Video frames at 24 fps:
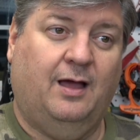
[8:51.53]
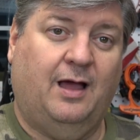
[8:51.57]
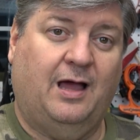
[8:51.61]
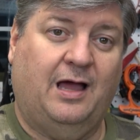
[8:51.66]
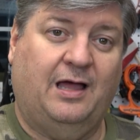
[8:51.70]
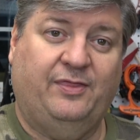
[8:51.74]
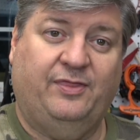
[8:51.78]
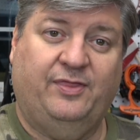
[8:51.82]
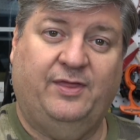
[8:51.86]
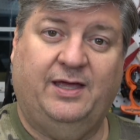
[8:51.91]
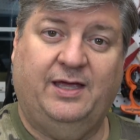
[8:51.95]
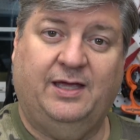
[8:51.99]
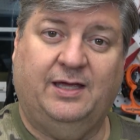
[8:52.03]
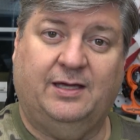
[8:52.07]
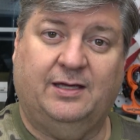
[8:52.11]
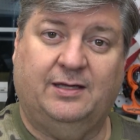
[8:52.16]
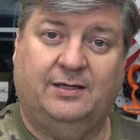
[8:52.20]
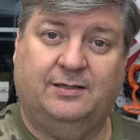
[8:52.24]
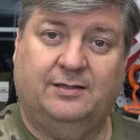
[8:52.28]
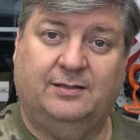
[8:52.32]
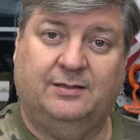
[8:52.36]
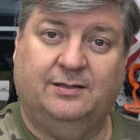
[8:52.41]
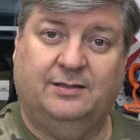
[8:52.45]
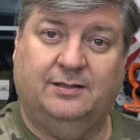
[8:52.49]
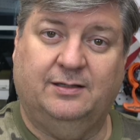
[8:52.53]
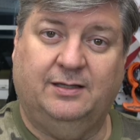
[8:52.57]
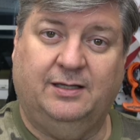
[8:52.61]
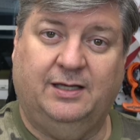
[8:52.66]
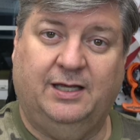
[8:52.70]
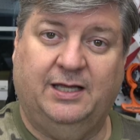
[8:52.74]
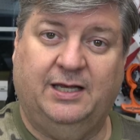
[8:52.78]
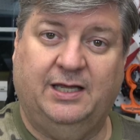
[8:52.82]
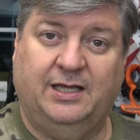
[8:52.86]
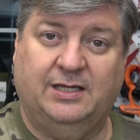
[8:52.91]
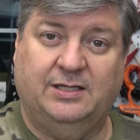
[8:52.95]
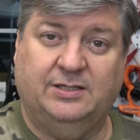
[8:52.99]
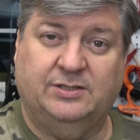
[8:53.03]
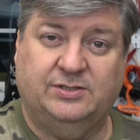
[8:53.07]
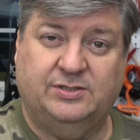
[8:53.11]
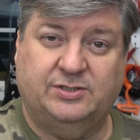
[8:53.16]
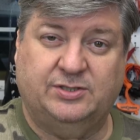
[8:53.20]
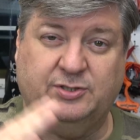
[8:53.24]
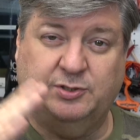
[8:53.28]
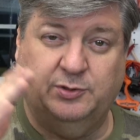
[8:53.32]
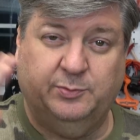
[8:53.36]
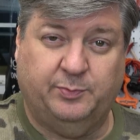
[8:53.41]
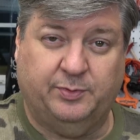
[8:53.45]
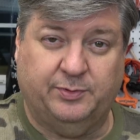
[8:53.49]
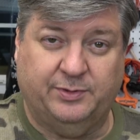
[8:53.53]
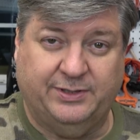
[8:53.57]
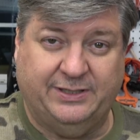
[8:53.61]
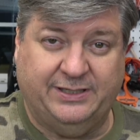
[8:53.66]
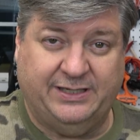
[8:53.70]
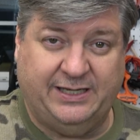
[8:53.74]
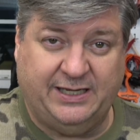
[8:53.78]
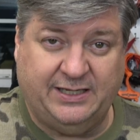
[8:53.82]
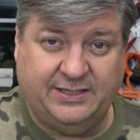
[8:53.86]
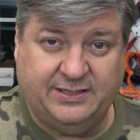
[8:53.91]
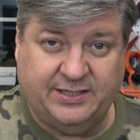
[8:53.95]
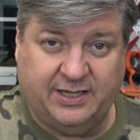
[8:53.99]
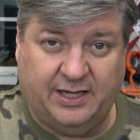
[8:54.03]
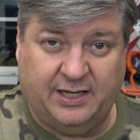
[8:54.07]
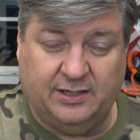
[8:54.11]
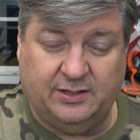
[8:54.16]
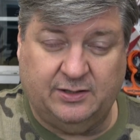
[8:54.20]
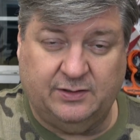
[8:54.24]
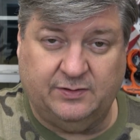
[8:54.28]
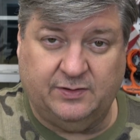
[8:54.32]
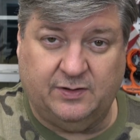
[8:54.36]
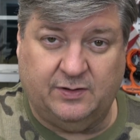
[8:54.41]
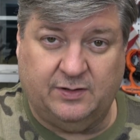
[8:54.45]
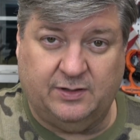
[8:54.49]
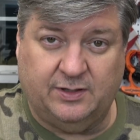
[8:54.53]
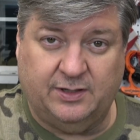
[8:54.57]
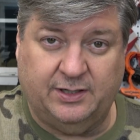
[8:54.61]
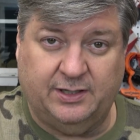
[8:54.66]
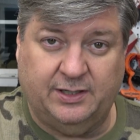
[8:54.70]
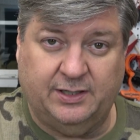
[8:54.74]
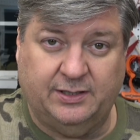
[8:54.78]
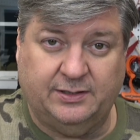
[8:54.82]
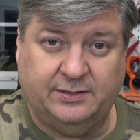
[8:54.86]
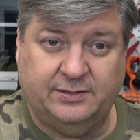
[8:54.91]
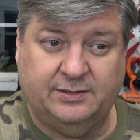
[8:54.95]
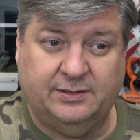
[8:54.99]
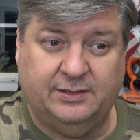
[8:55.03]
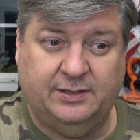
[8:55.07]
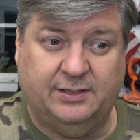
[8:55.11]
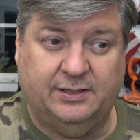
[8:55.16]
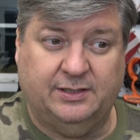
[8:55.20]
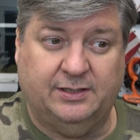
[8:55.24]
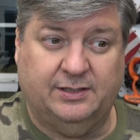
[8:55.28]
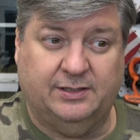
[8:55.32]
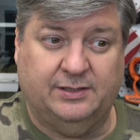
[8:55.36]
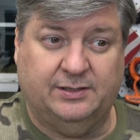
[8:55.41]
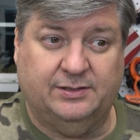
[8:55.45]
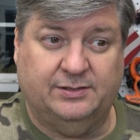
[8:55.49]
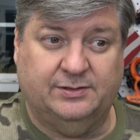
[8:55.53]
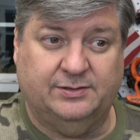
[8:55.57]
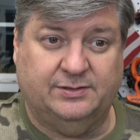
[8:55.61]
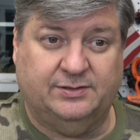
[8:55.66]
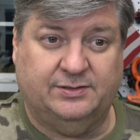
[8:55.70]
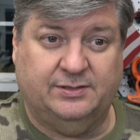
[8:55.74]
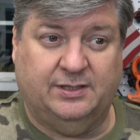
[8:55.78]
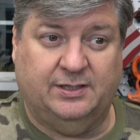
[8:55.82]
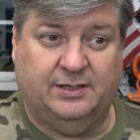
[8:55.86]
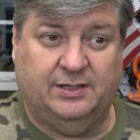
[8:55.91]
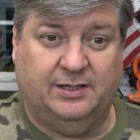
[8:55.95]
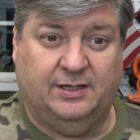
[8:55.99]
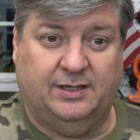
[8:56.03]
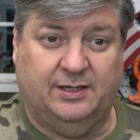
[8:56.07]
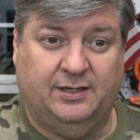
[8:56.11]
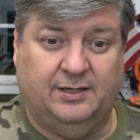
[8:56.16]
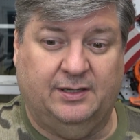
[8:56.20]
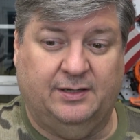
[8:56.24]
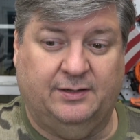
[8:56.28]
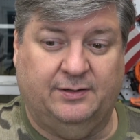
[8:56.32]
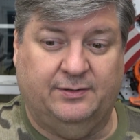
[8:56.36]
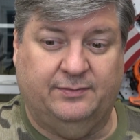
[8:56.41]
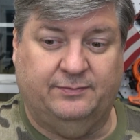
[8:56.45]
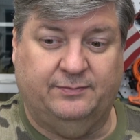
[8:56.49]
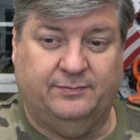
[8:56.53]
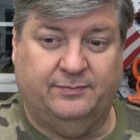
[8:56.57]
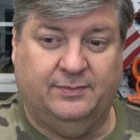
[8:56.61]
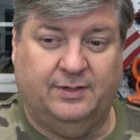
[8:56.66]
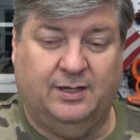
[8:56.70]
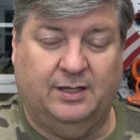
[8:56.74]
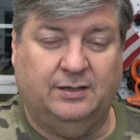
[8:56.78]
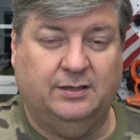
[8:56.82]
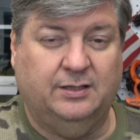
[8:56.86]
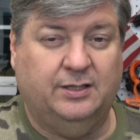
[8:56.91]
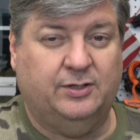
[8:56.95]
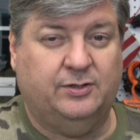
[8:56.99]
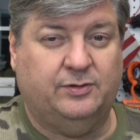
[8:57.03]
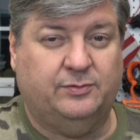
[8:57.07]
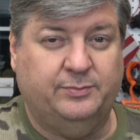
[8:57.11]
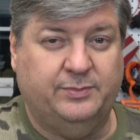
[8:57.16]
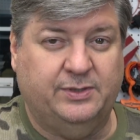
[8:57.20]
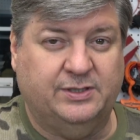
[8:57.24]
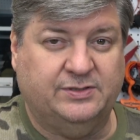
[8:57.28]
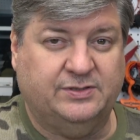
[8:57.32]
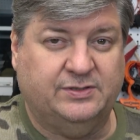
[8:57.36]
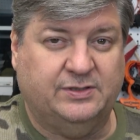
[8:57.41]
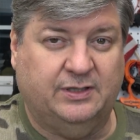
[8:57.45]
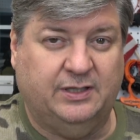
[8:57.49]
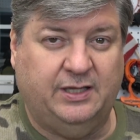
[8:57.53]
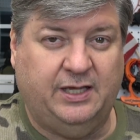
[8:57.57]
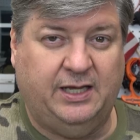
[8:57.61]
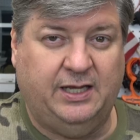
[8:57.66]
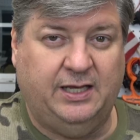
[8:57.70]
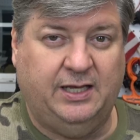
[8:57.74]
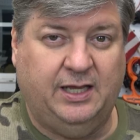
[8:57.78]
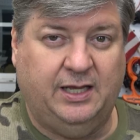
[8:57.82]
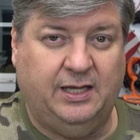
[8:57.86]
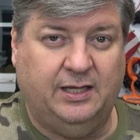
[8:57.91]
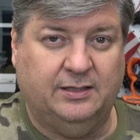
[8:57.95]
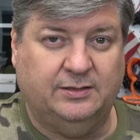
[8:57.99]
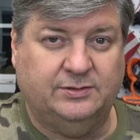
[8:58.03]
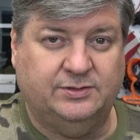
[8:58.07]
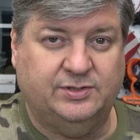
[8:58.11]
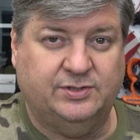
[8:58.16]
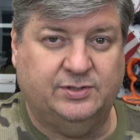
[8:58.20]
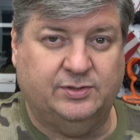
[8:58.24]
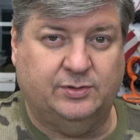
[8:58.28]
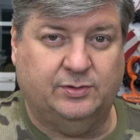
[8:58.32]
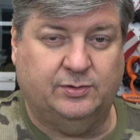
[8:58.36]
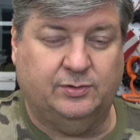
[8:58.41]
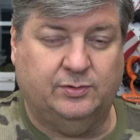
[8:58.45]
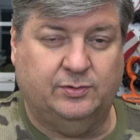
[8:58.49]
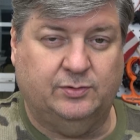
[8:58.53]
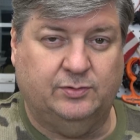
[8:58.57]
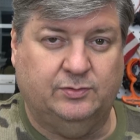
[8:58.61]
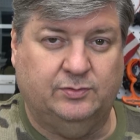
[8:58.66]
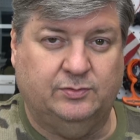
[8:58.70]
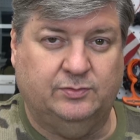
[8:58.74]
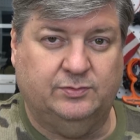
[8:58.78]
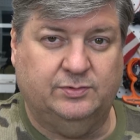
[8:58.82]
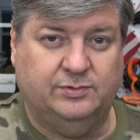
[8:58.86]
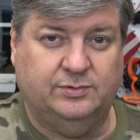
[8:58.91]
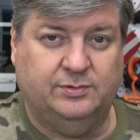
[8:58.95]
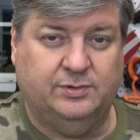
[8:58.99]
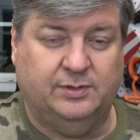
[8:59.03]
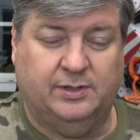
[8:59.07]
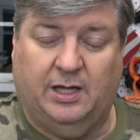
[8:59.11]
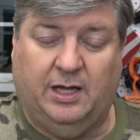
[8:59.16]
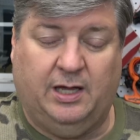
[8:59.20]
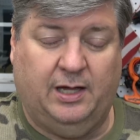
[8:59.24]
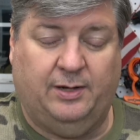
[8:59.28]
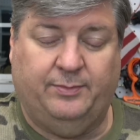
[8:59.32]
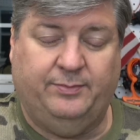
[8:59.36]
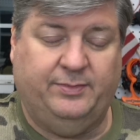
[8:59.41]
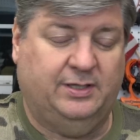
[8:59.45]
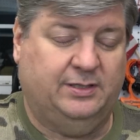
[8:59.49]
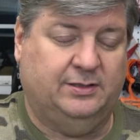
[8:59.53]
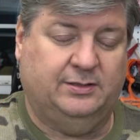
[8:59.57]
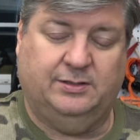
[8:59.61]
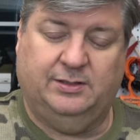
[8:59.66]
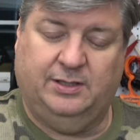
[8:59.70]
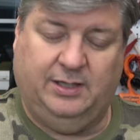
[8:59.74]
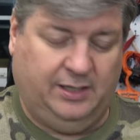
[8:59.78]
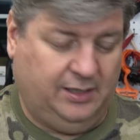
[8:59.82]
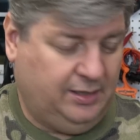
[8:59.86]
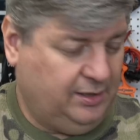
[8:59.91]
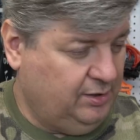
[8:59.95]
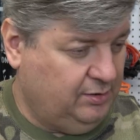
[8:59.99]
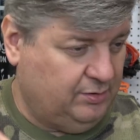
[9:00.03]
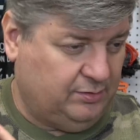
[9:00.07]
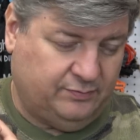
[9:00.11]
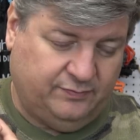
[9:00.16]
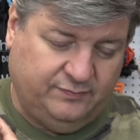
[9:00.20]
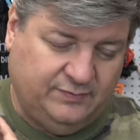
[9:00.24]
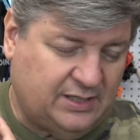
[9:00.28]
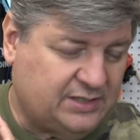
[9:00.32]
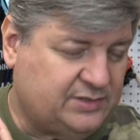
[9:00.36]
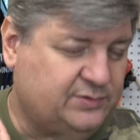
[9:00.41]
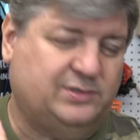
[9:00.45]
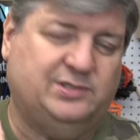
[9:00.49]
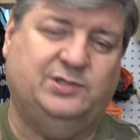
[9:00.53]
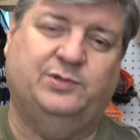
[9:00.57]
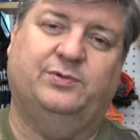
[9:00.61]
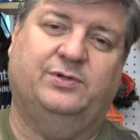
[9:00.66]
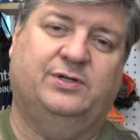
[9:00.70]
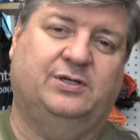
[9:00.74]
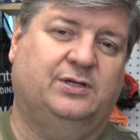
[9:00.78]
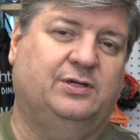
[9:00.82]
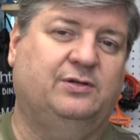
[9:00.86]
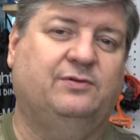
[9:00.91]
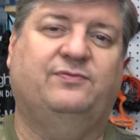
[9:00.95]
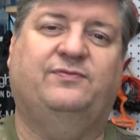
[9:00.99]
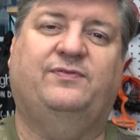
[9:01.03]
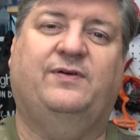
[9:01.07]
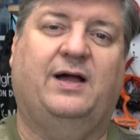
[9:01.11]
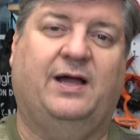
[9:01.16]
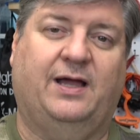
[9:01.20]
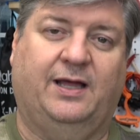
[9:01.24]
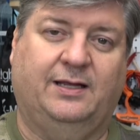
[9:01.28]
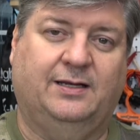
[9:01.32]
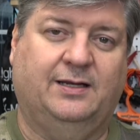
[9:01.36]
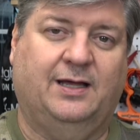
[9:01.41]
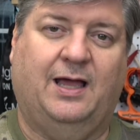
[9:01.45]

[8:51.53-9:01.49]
I think getting super detailed on it is um, a little misleading to do that. I mean, you know, if that's what you want to do, fine.